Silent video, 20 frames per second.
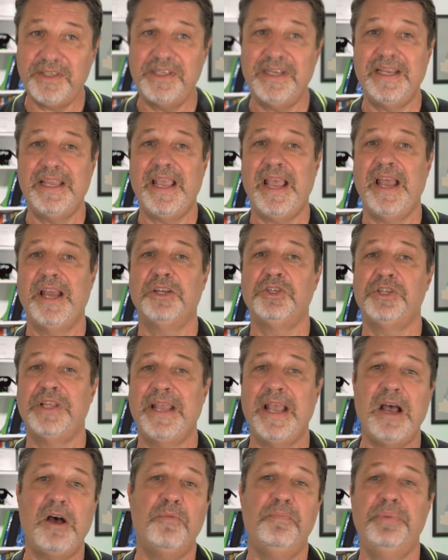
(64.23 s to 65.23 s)
to cache the
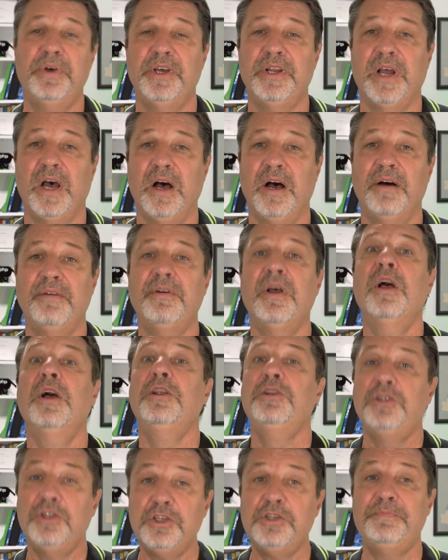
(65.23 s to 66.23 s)
output of
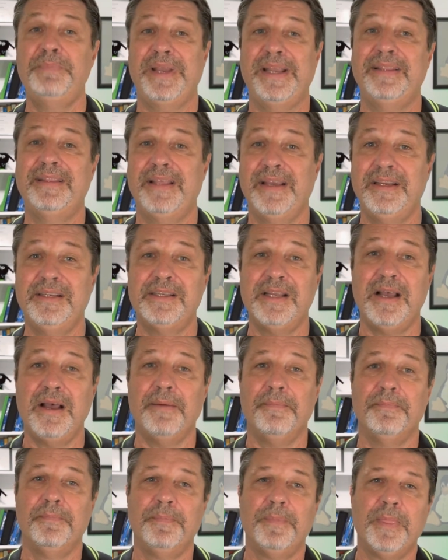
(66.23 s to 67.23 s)
to speed things
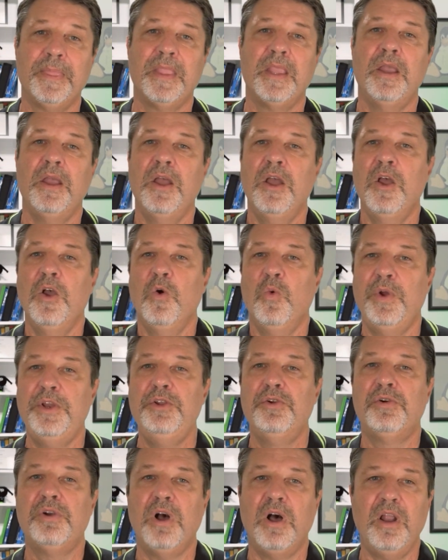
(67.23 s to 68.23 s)
up. When
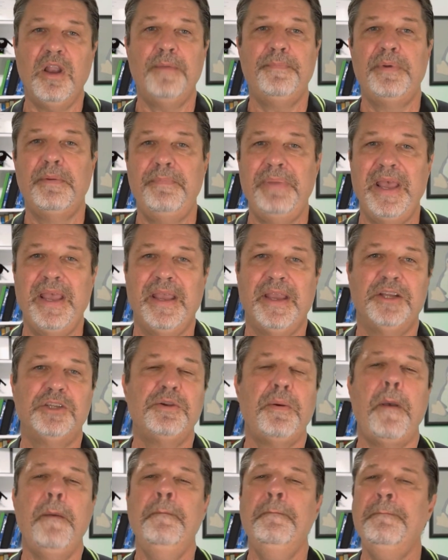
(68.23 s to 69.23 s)
you call up a page,
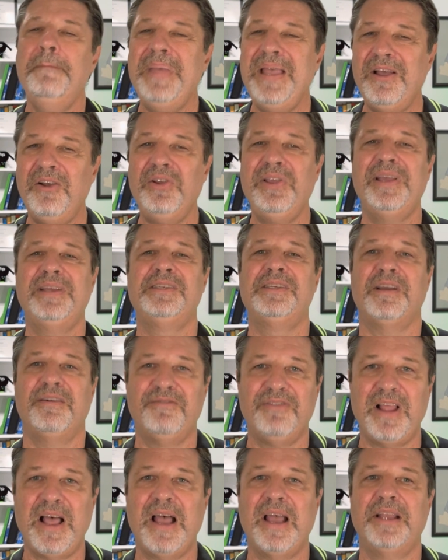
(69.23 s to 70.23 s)
millions of
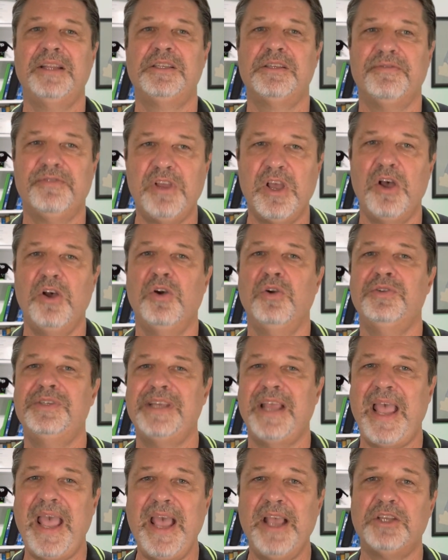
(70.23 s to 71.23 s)
lines of codes
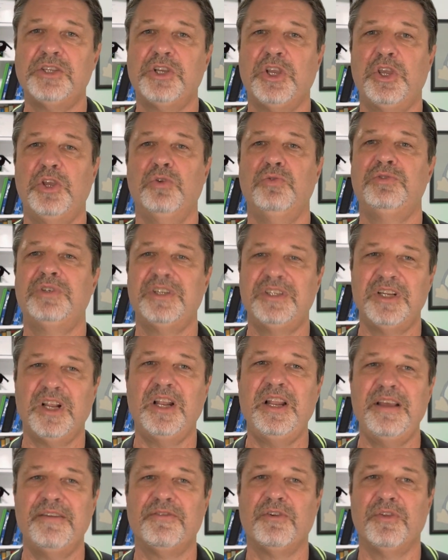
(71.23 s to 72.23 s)
execute to
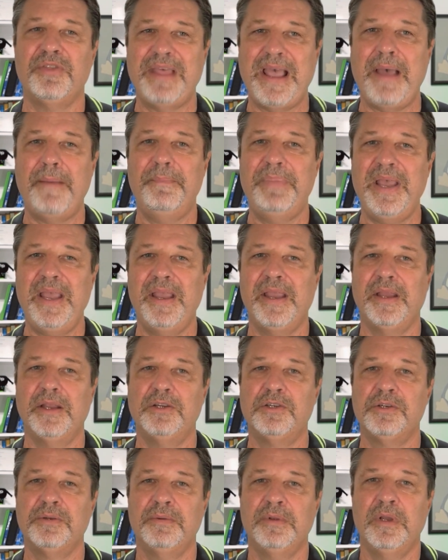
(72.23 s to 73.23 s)
deliver that
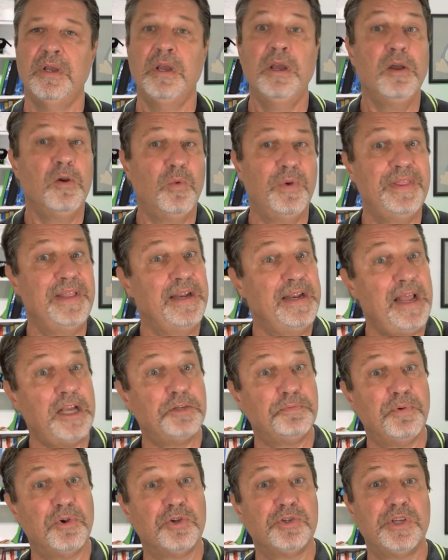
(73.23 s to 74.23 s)
page. When the
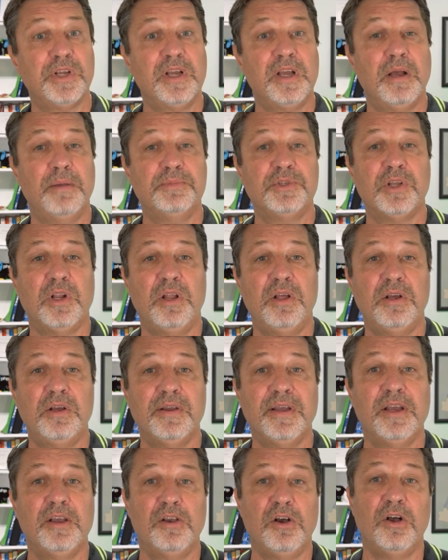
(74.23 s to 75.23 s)
next person comes
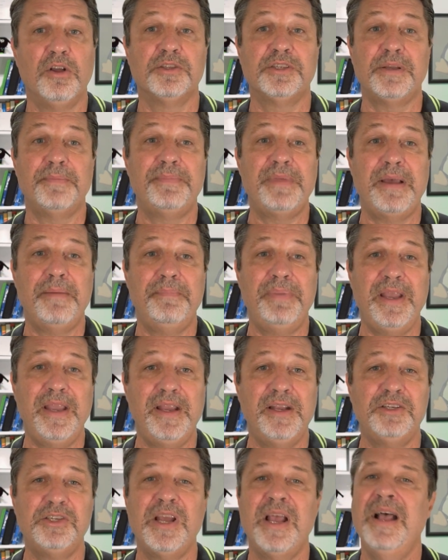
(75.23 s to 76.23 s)
along and calls up that
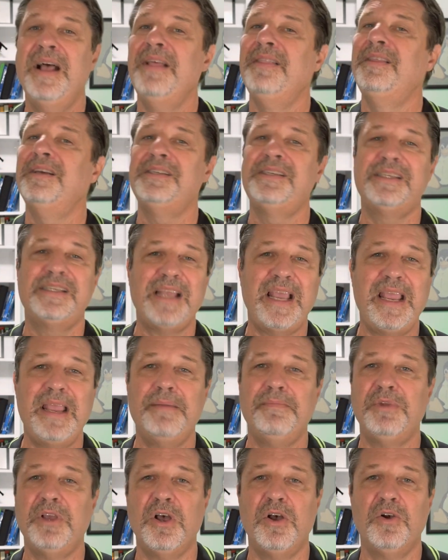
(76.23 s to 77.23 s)
page, the
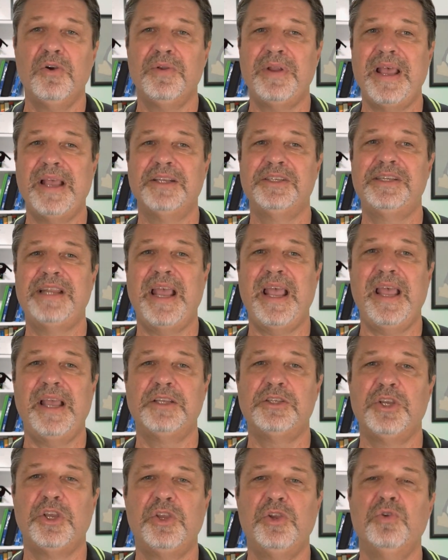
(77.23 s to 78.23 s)
same code has to
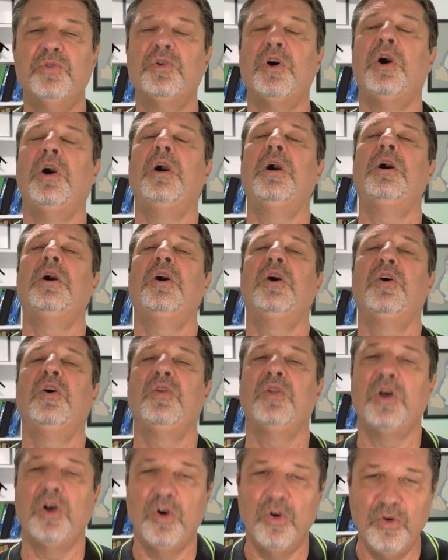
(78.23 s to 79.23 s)
execute
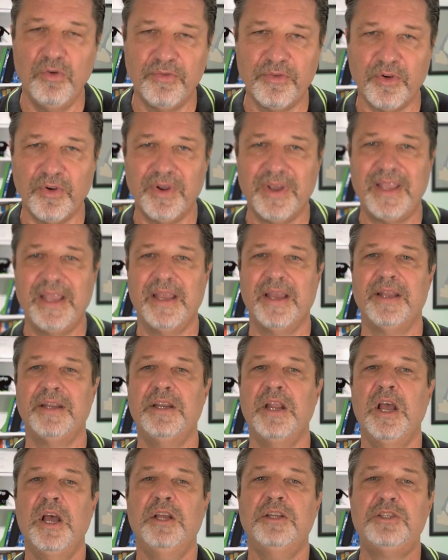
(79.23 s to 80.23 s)
all over again
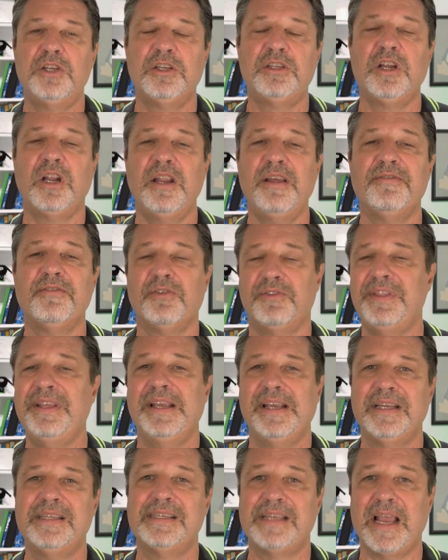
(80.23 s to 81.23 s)
to deliver the
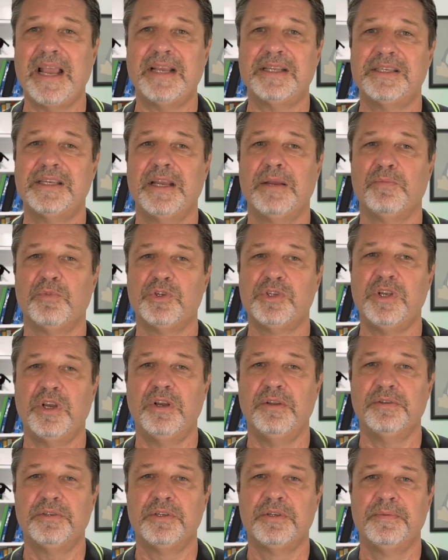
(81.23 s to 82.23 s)
exact same
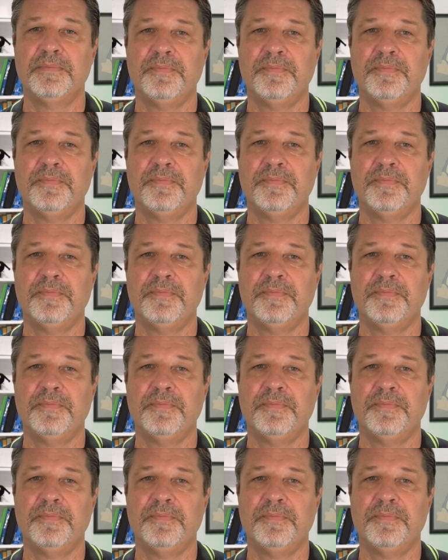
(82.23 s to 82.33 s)
results.